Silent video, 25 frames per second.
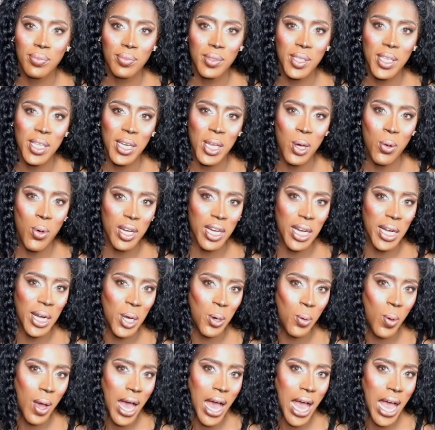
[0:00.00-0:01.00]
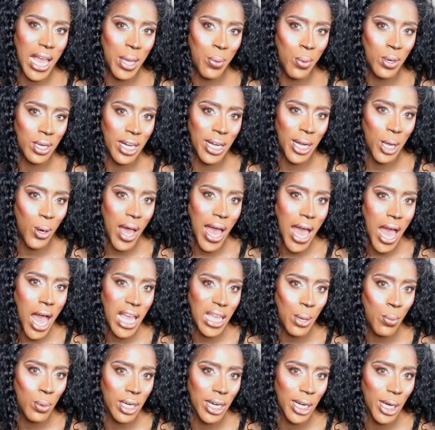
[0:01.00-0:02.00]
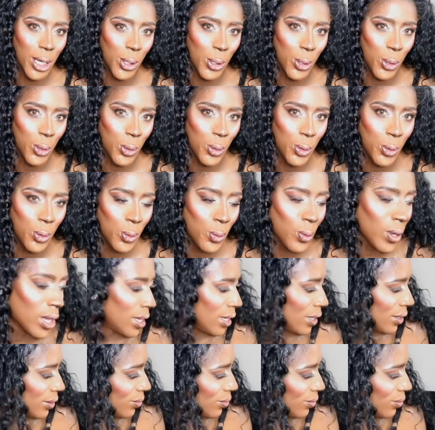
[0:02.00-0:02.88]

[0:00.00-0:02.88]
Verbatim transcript: You know wanna know why, you wanna know how, you wanna know who?